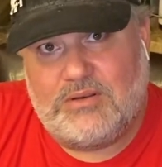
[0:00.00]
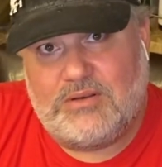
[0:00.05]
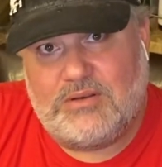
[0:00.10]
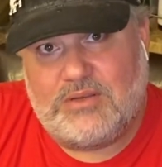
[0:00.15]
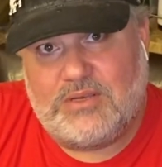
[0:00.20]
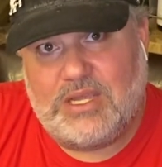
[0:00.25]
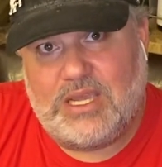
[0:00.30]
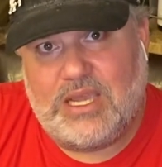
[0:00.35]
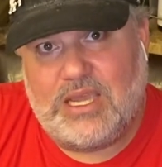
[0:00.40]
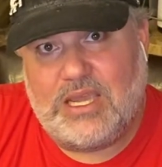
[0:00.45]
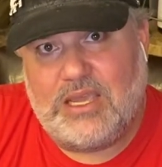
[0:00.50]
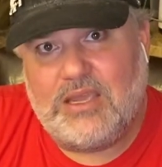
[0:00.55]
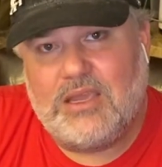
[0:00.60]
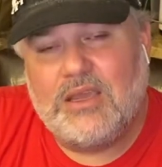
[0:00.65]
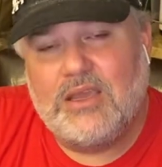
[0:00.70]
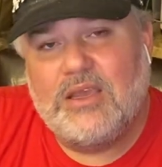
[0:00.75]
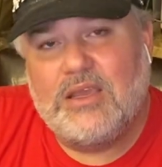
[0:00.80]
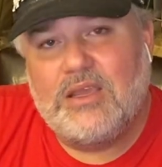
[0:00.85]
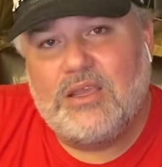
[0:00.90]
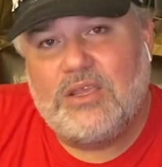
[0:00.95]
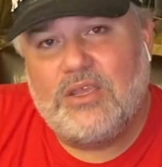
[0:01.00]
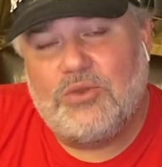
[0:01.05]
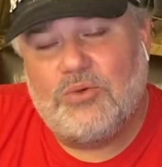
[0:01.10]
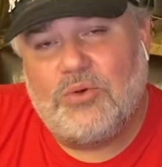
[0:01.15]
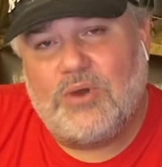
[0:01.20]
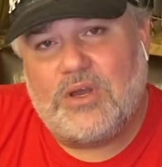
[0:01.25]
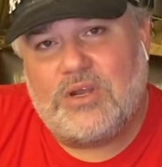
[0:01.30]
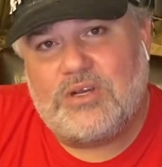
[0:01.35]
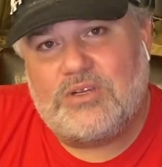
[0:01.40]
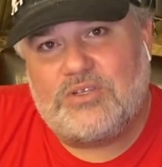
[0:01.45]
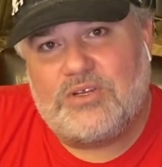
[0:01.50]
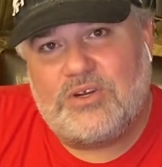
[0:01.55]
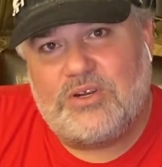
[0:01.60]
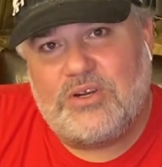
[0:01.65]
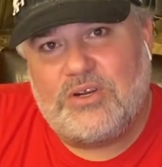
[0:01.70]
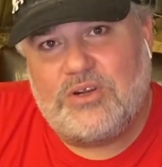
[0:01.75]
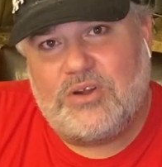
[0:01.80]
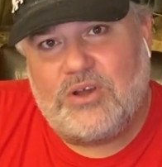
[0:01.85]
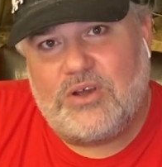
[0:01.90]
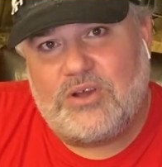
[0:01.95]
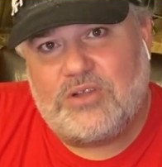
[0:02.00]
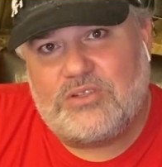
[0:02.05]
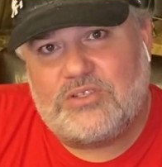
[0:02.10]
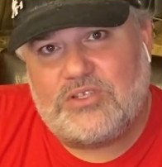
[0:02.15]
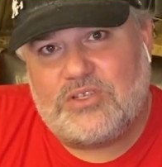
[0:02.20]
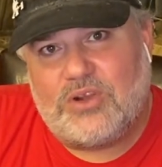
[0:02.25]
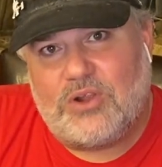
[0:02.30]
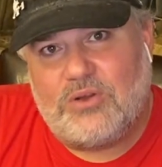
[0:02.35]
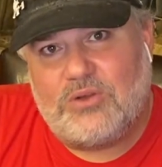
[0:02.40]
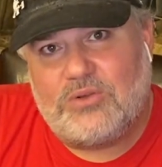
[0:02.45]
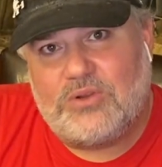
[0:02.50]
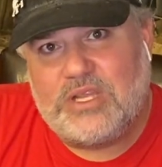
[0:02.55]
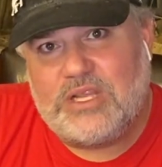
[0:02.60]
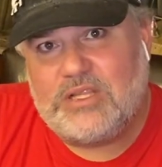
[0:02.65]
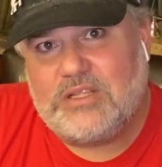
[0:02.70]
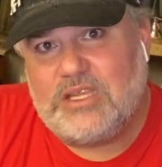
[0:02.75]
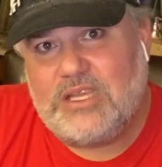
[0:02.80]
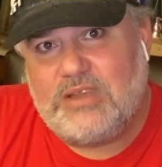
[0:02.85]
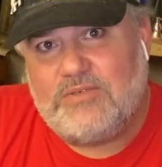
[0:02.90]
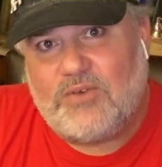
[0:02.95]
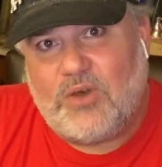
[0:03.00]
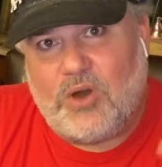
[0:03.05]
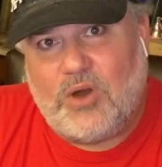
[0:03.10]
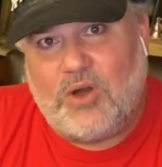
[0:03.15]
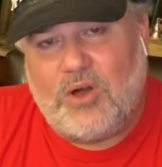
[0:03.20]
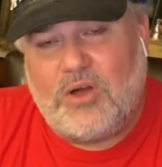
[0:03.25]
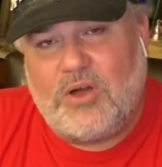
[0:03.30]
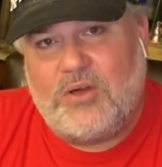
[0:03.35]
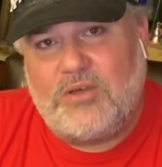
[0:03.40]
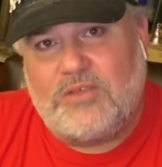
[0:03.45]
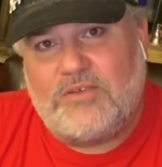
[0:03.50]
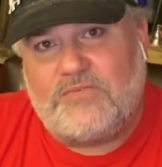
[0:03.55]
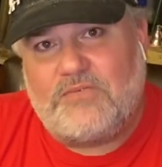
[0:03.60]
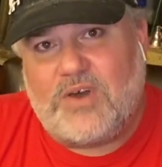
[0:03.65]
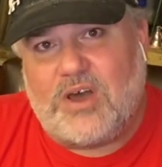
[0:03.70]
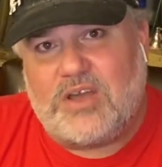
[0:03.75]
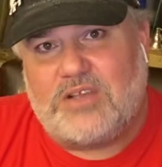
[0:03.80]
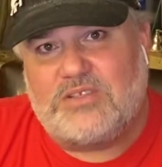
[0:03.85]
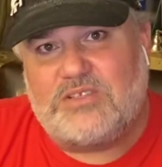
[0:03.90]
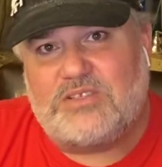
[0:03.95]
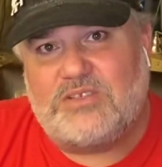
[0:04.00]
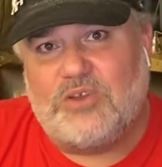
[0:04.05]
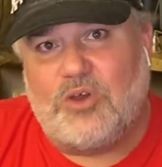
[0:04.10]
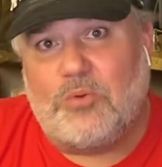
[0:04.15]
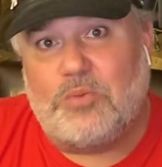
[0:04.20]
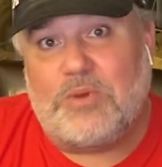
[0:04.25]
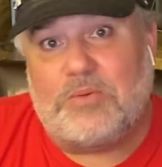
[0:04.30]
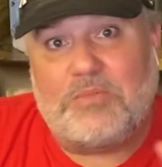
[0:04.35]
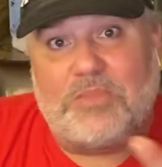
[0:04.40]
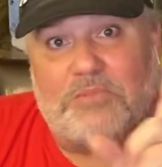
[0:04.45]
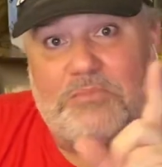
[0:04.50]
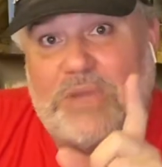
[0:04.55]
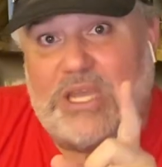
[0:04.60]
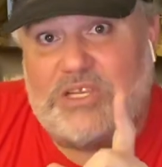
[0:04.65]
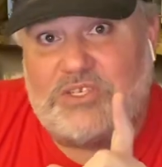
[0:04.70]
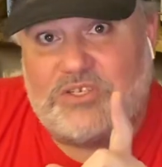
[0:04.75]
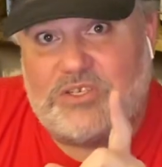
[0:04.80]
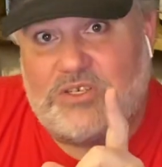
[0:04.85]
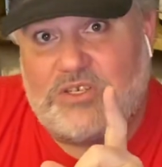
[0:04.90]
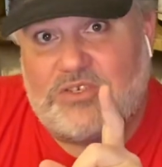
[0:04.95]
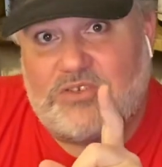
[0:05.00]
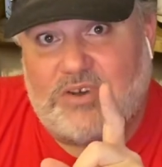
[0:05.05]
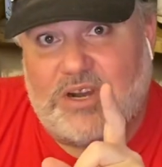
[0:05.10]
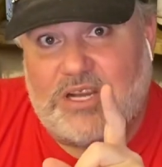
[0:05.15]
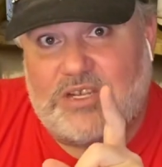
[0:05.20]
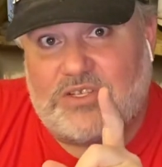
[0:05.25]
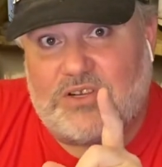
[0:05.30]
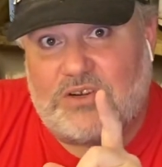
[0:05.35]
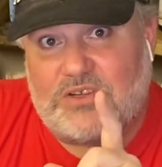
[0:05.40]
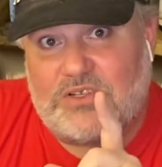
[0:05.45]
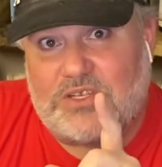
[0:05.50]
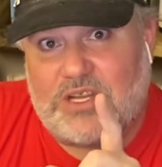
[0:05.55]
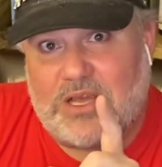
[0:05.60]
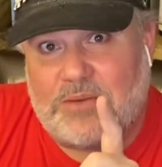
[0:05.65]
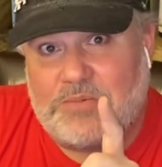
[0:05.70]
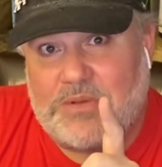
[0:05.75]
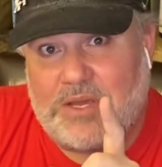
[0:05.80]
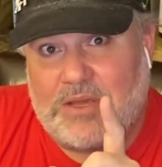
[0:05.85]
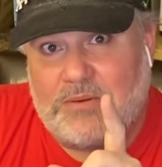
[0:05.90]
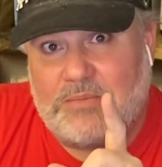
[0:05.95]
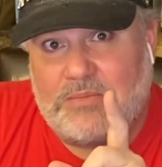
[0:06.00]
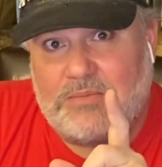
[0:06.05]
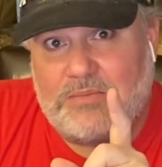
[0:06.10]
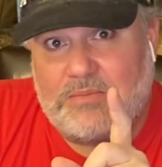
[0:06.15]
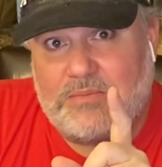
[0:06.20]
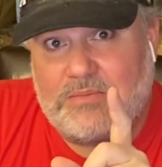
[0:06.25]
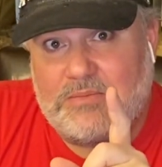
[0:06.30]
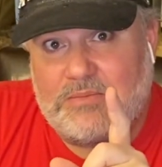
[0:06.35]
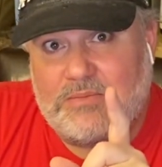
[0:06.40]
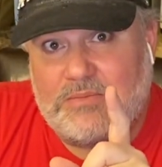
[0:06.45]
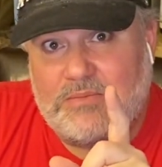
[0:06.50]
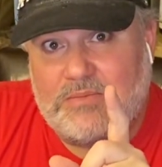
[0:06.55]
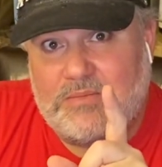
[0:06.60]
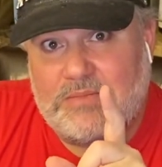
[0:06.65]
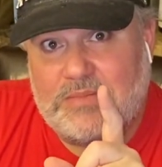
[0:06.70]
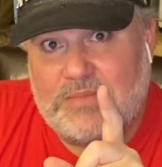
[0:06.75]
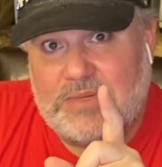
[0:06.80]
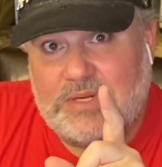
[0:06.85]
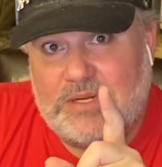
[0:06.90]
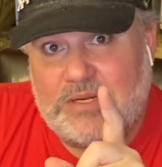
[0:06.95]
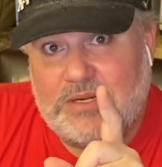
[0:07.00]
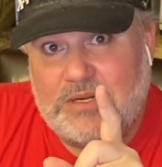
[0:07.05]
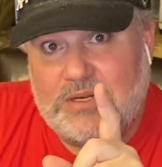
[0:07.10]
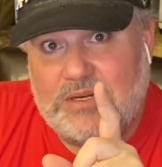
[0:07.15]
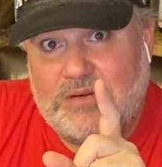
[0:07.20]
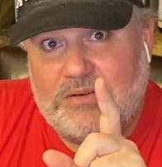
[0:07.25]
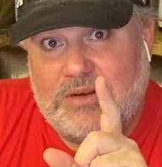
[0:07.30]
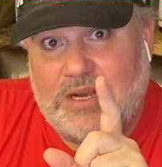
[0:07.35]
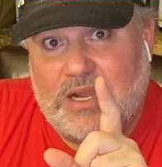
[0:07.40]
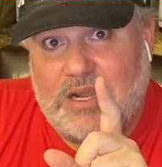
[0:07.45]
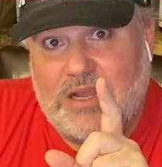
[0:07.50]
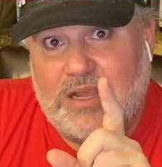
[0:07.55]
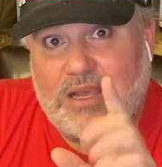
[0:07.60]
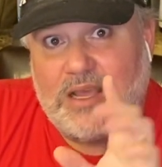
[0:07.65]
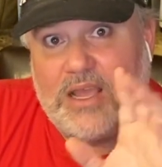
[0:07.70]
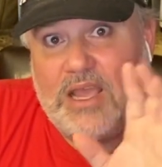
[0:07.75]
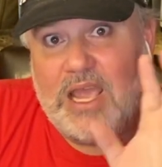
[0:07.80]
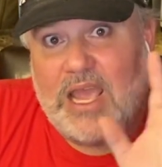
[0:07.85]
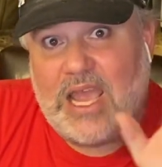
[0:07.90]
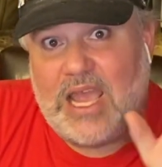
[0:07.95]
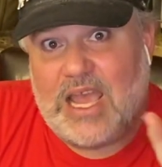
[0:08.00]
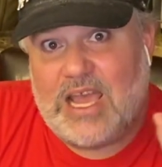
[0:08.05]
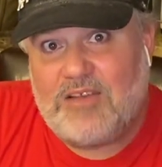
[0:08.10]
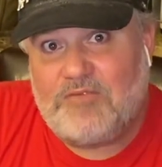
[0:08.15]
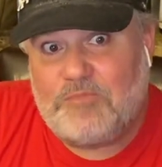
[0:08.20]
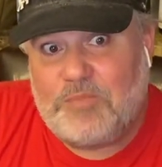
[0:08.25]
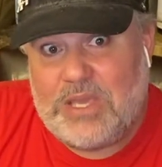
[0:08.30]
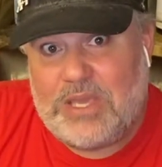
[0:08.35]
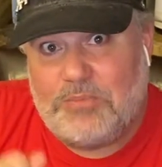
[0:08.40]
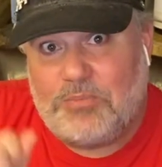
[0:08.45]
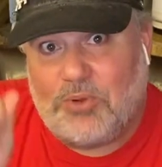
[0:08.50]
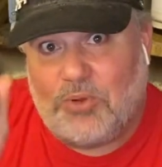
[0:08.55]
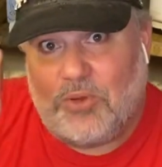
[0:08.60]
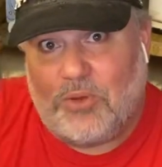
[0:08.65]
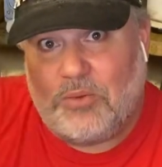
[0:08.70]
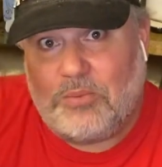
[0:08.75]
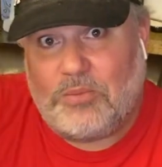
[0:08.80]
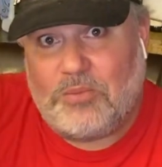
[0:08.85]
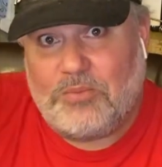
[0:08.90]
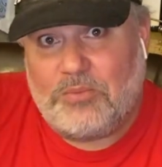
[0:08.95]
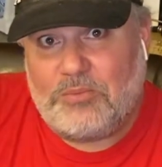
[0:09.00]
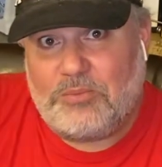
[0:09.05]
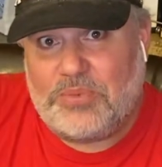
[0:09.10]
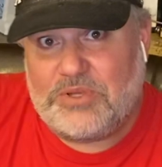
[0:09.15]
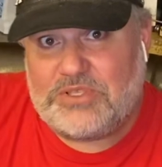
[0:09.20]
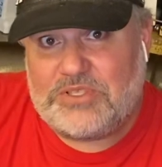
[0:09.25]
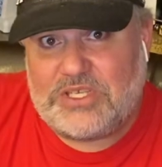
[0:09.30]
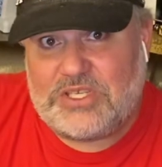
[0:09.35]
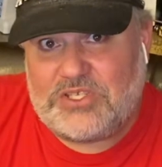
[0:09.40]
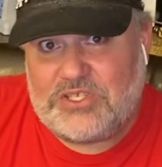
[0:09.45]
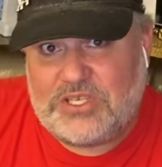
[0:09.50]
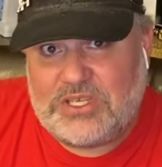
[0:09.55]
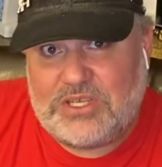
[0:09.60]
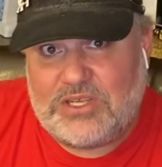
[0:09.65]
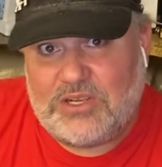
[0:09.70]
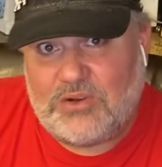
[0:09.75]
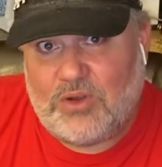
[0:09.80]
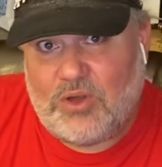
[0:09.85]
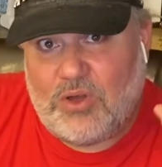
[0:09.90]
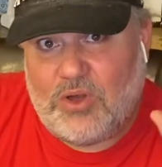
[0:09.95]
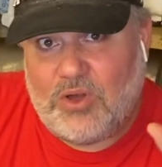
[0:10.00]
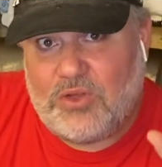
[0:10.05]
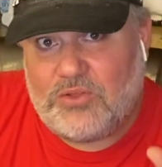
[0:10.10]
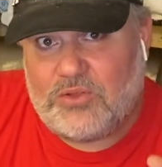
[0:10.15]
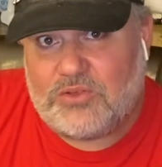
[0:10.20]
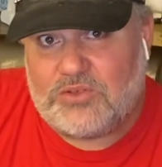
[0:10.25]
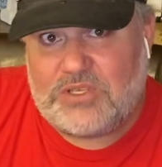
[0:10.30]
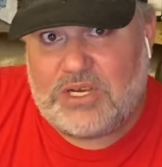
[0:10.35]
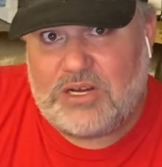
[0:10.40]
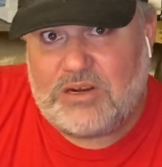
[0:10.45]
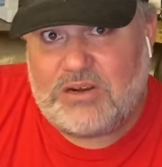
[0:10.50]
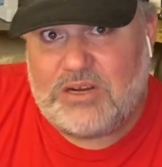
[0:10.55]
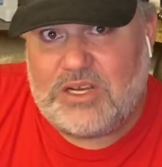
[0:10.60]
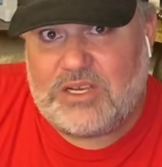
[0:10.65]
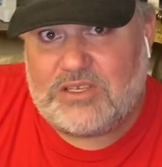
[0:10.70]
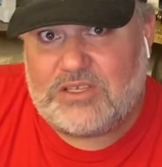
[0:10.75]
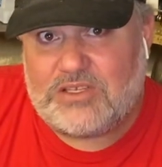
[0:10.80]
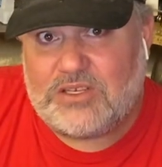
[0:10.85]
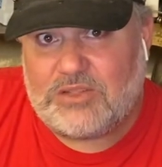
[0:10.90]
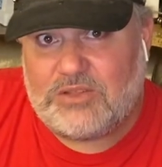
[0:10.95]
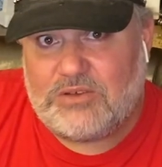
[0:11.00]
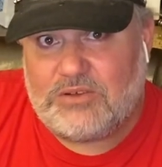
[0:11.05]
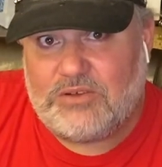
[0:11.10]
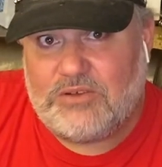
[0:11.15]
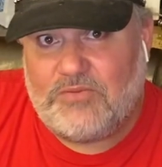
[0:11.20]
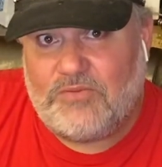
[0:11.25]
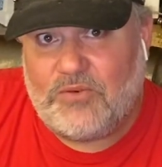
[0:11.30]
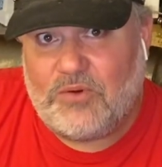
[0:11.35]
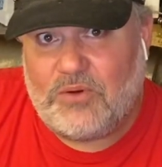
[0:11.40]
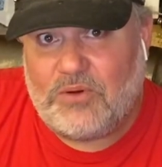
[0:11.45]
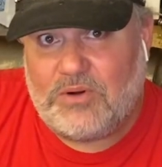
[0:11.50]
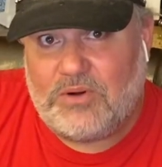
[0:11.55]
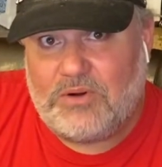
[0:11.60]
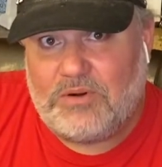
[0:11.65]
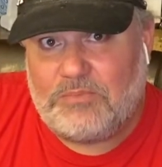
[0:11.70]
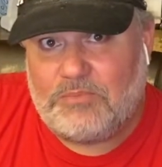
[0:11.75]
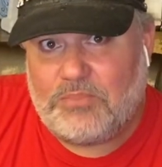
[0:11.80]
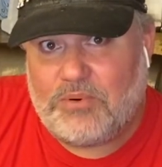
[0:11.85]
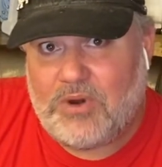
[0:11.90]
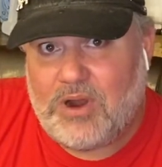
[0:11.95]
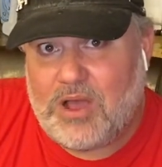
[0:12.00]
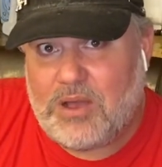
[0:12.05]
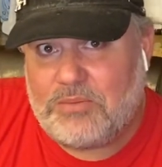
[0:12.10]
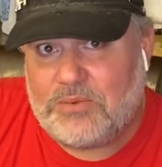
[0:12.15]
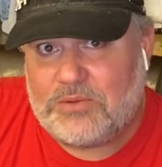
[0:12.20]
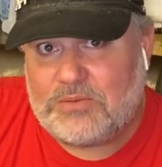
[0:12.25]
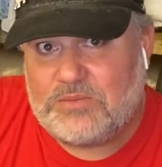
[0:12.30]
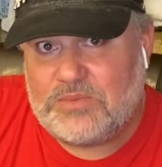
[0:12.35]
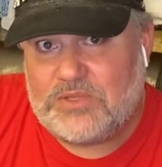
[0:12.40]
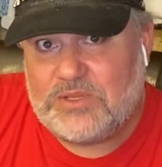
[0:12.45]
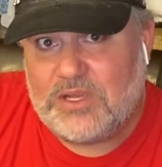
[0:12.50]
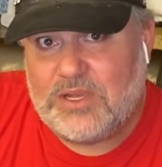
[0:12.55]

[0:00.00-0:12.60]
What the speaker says: okay, you want to turn it on slowly, leave all the faucets open, but make sure your drains aren't stopped up, right? Have people positioned at all those areas to look for problems.